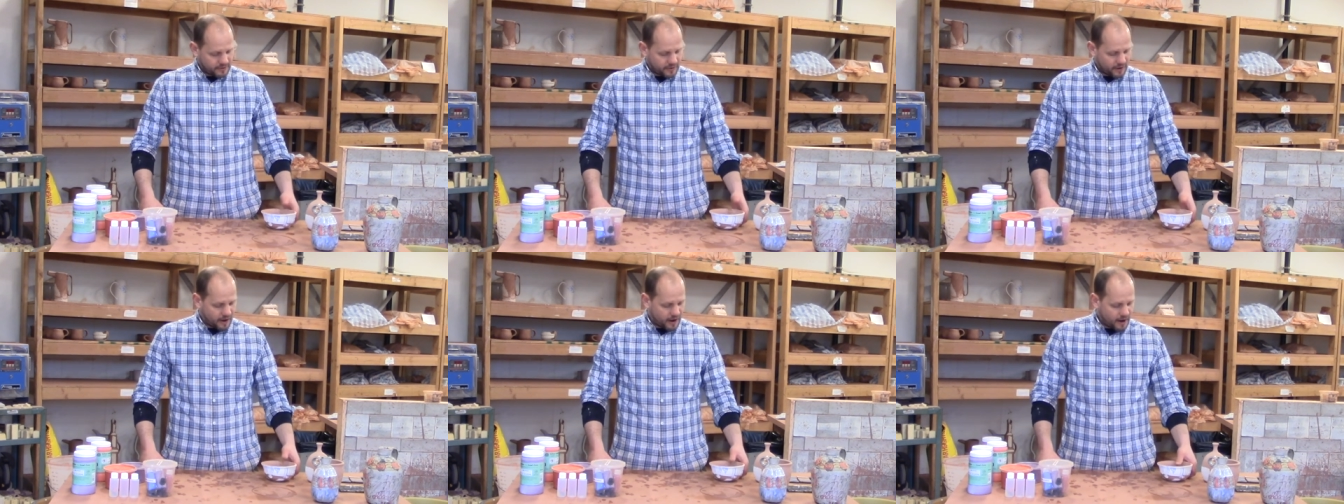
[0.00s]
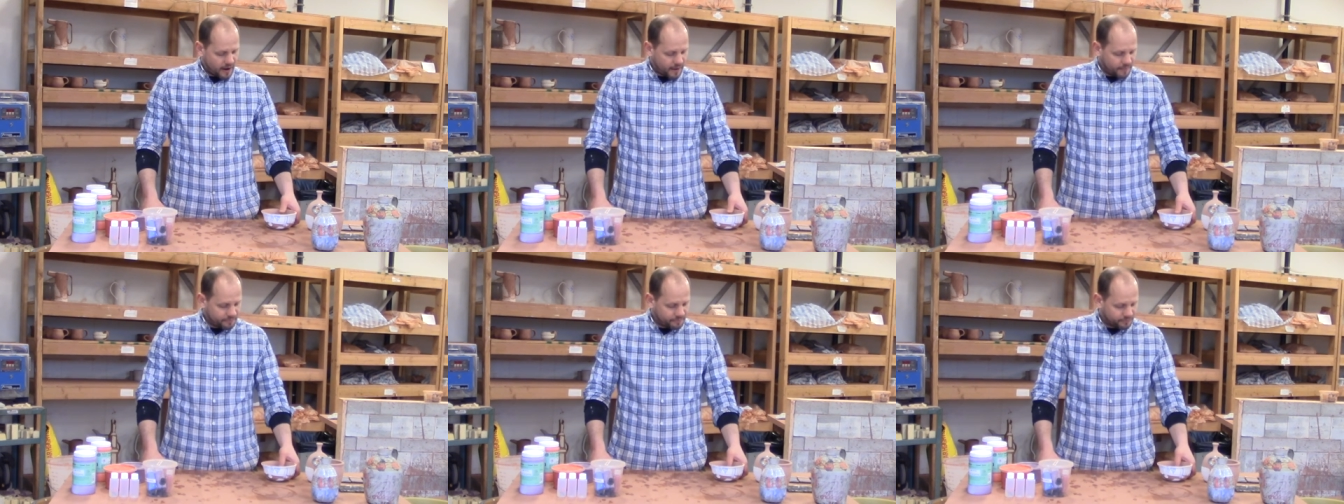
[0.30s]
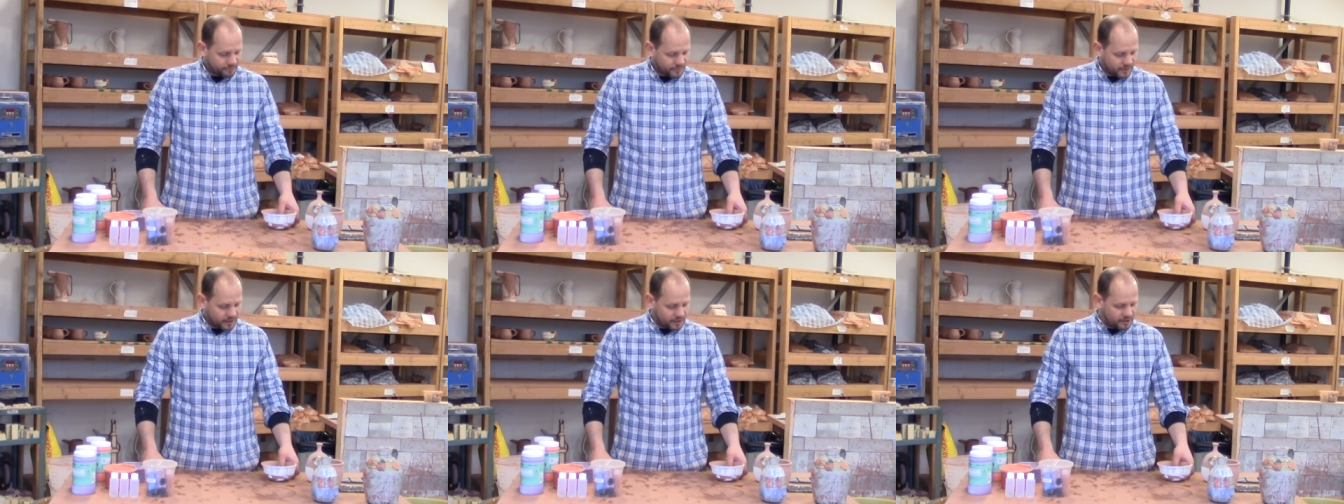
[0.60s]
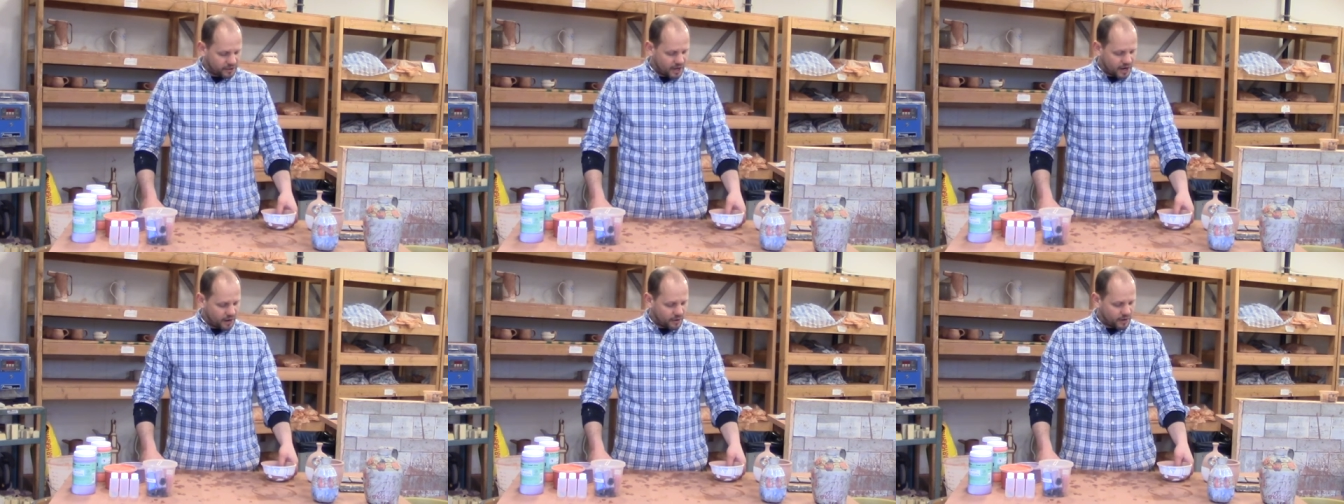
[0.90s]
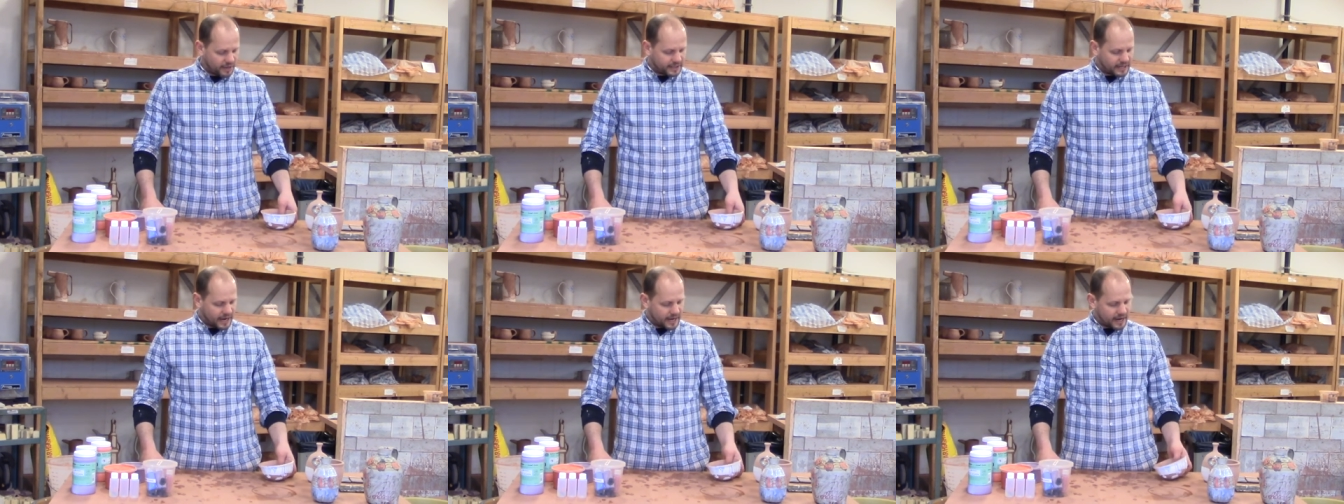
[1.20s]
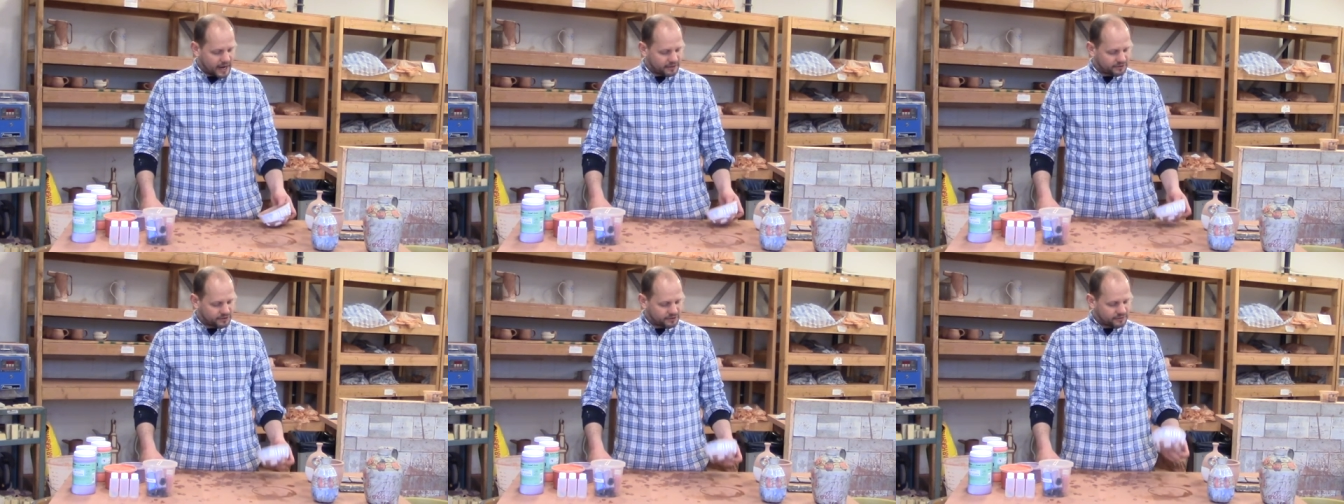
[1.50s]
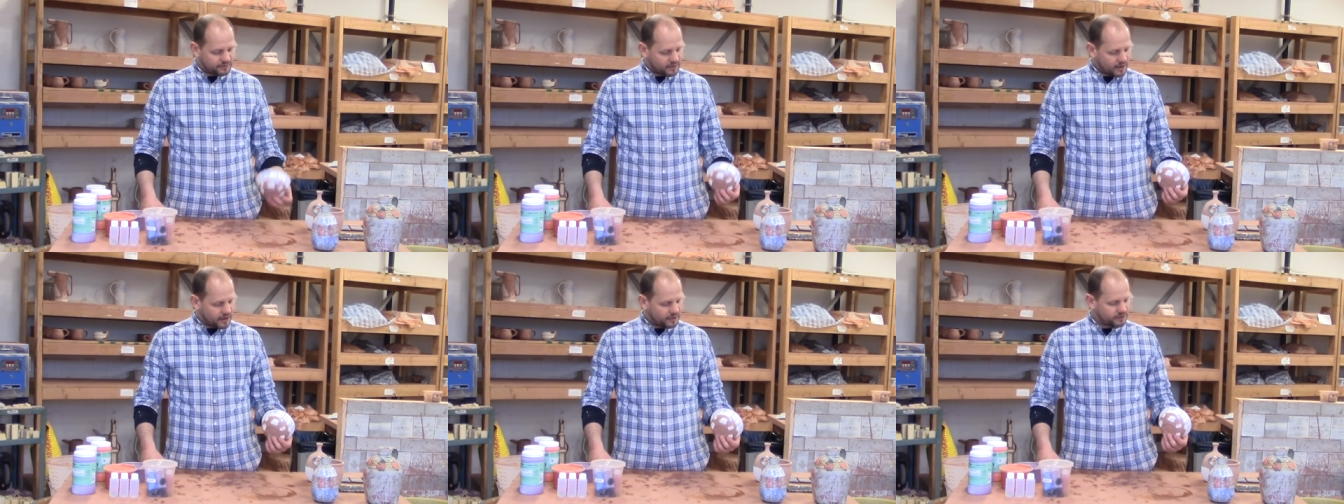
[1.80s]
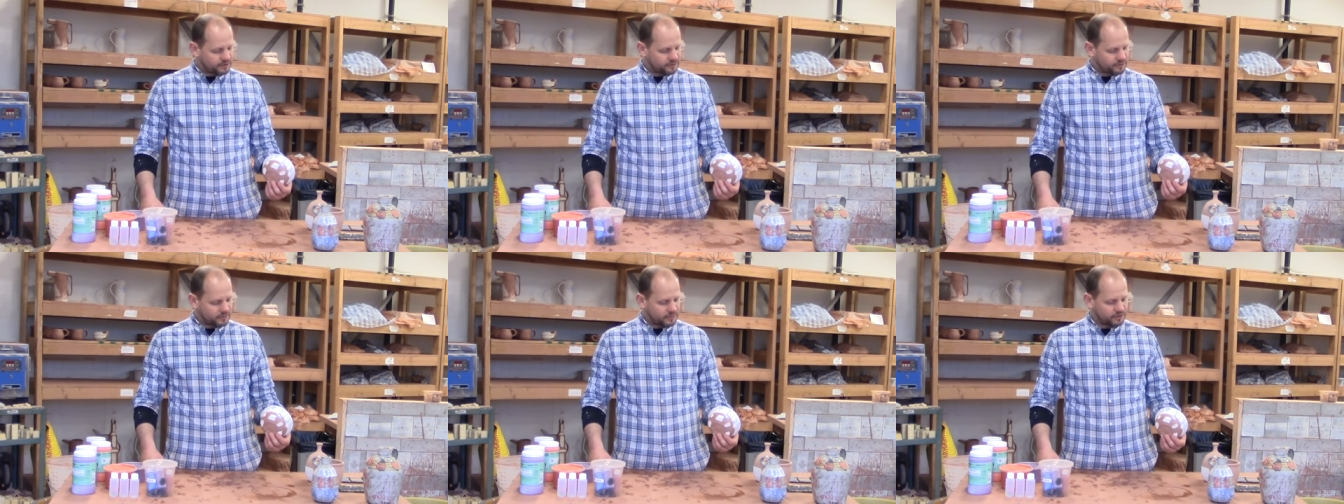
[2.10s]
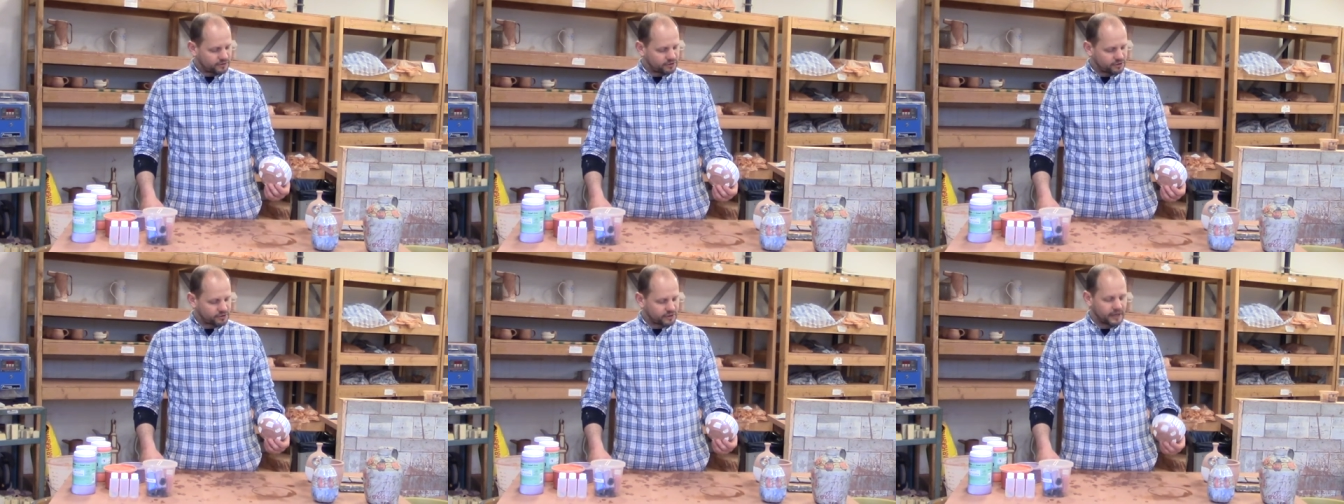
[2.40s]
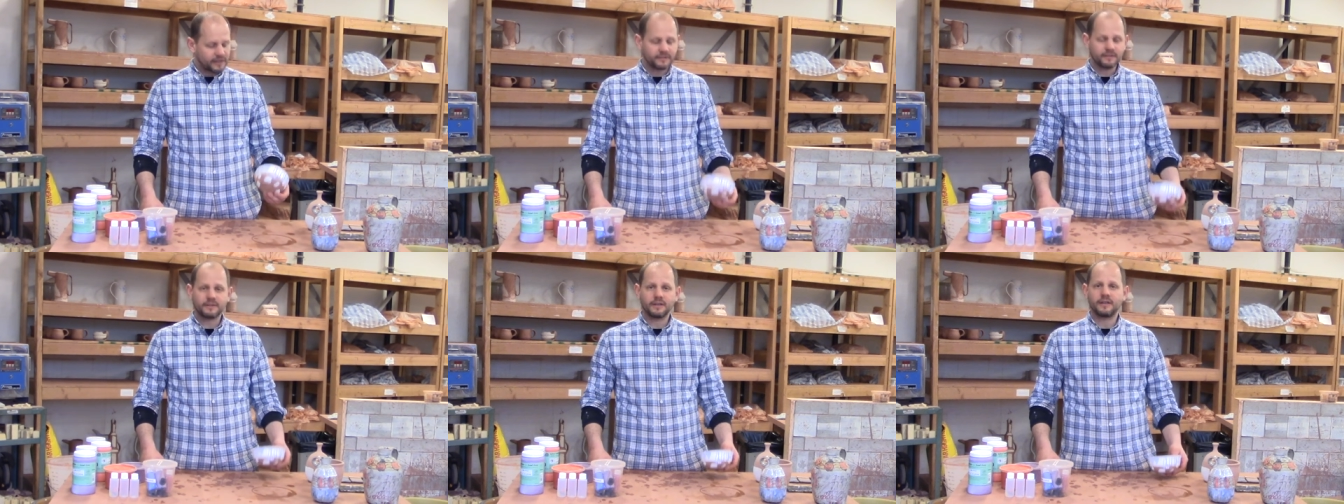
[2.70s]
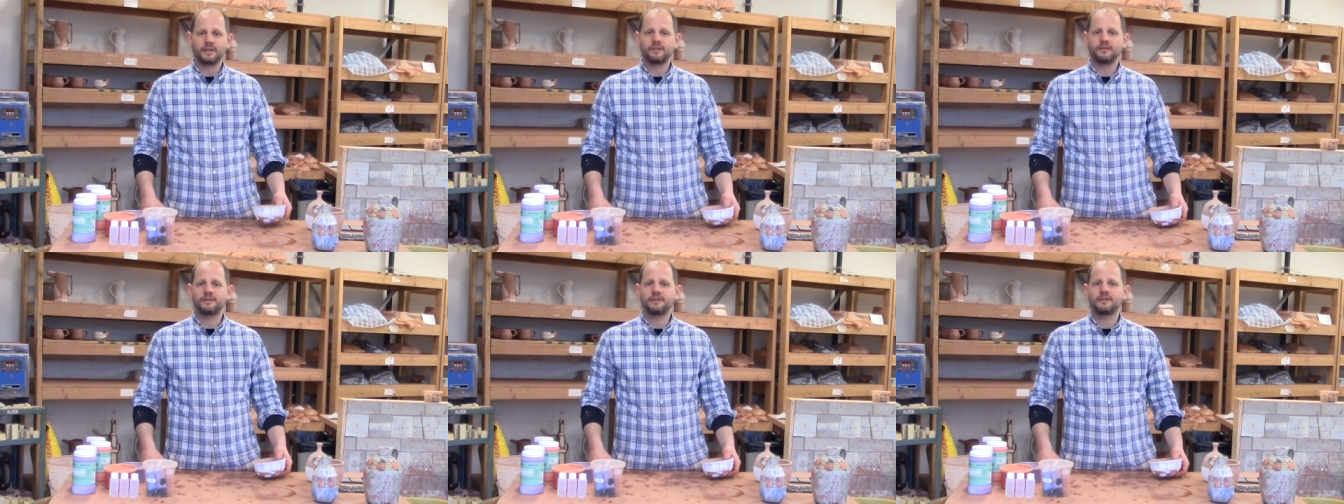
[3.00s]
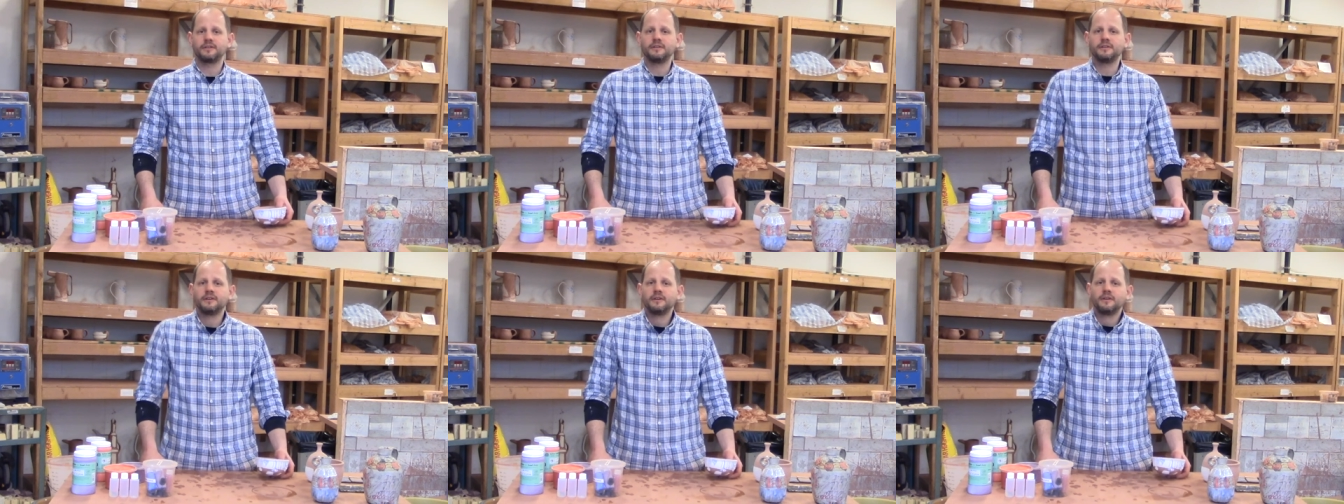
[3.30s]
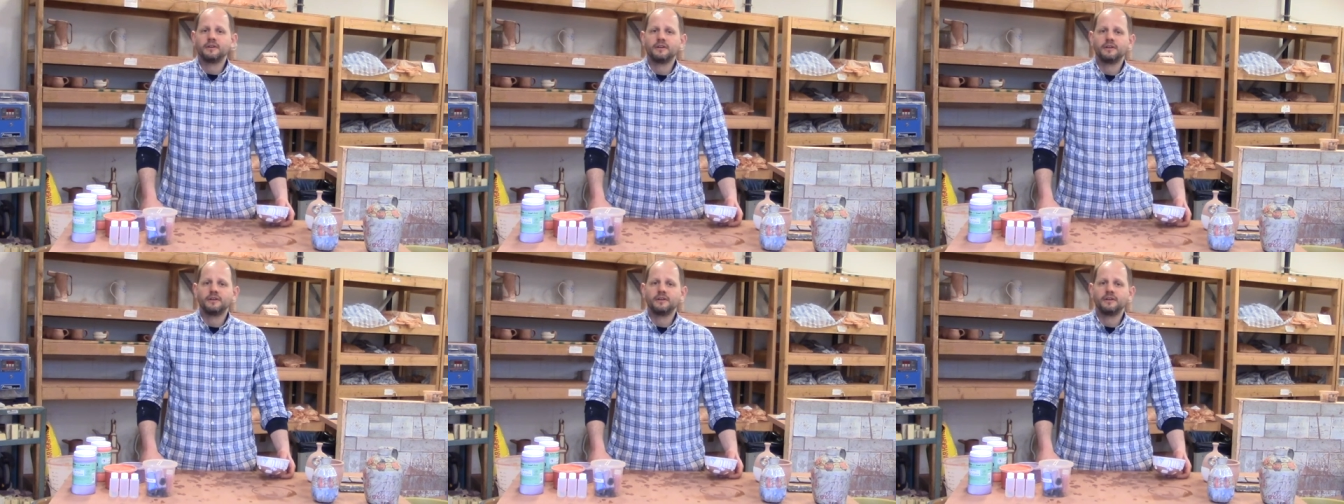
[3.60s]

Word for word: Um, you know, again, I just I just want to stress that you can